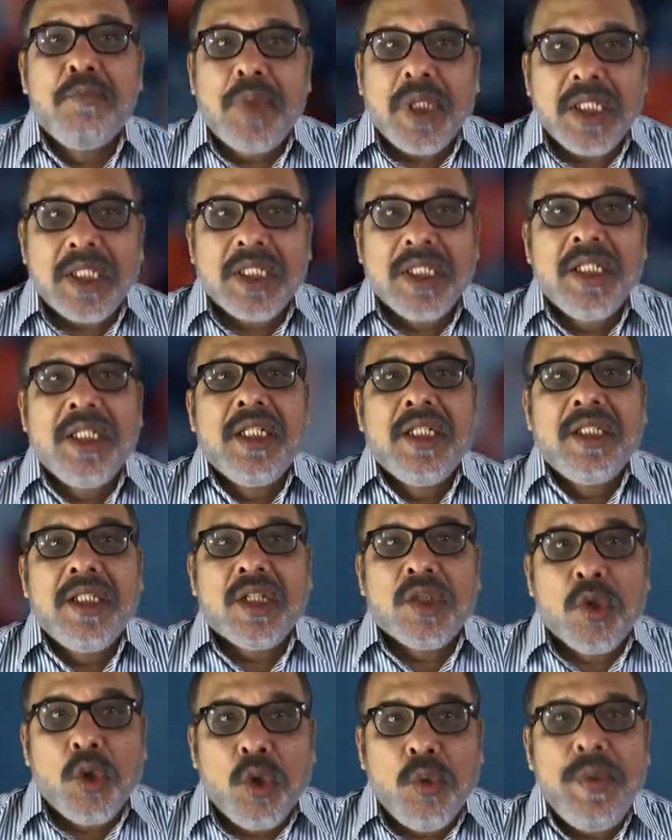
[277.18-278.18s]
But the
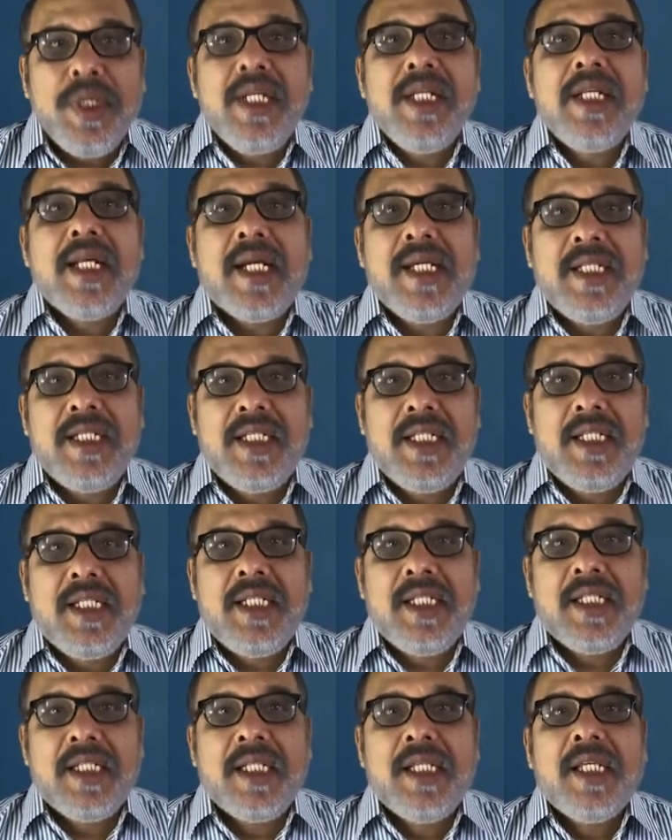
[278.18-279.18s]

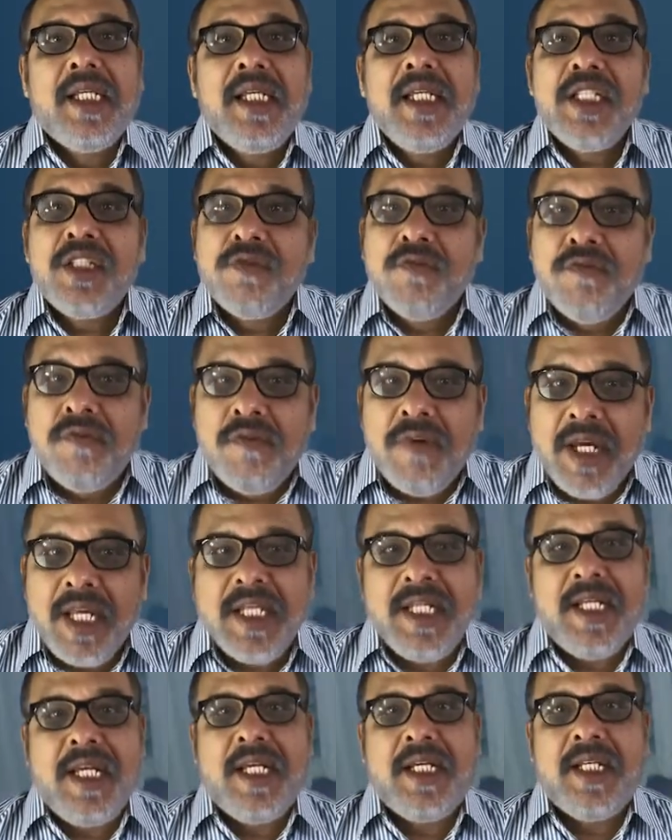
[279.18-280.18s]
COVID-19 is
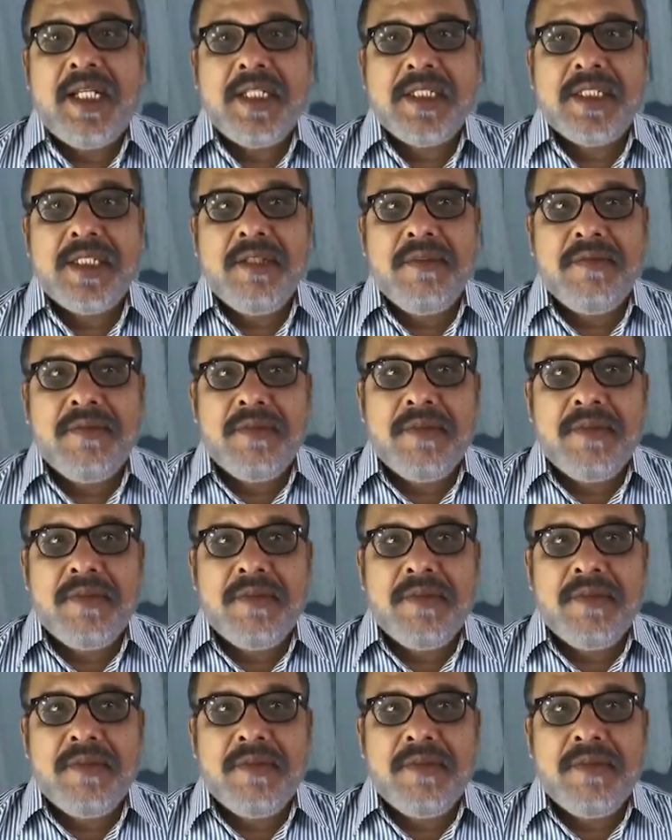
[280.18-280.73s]
very aggressive,